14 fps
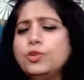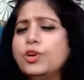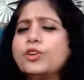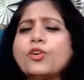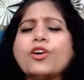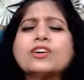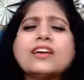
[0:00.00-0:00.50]

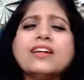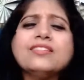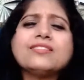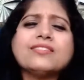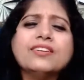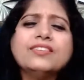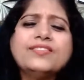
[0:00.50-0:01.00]
you are not
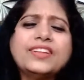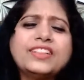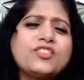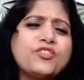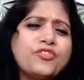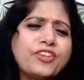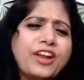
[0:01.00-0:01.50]
concerned
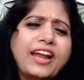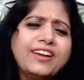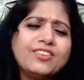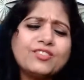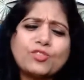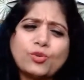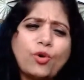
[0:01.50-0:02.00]
with his
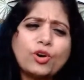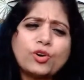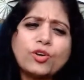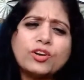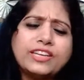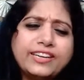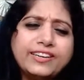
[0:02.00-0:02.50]
friends or
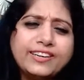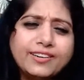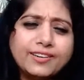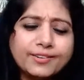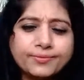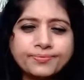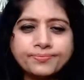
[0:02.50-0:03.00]
what all he
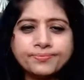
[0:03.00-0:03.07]
did.